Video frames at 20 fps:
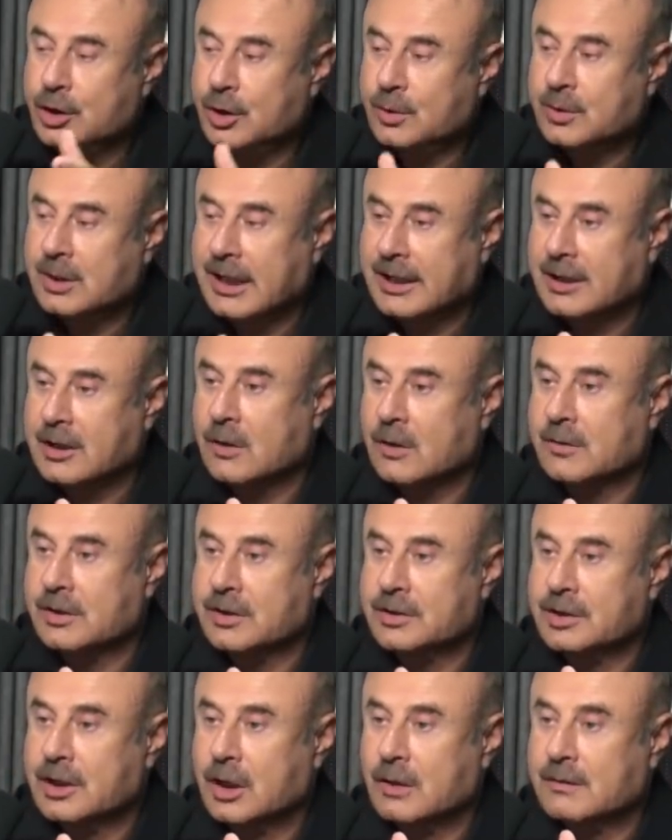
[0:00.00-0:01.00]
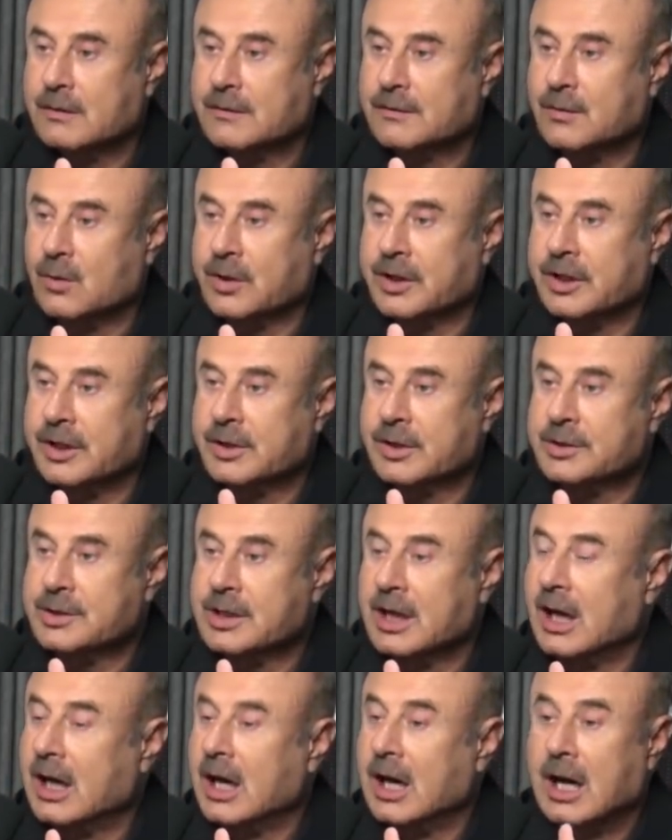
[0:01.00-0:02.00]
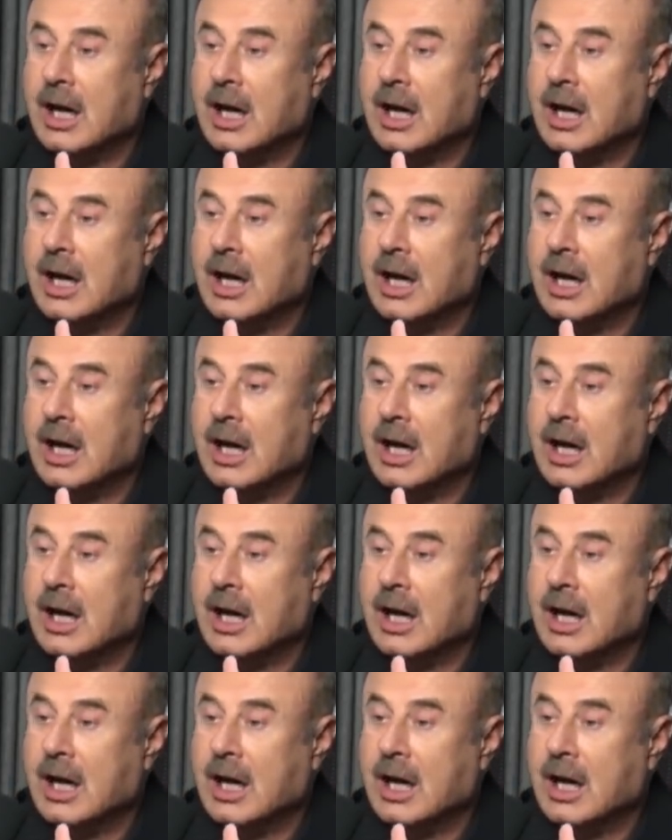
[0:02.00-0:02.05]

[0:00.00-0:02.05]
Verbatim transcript: You take over the show for four years